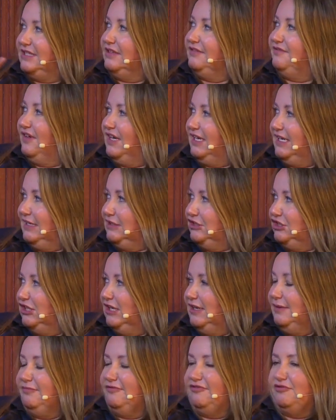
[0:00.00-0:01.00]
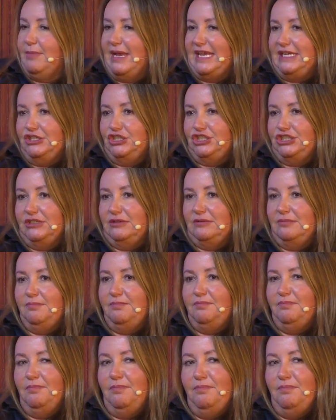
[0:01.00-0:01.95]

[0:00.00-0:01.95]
and the financial information,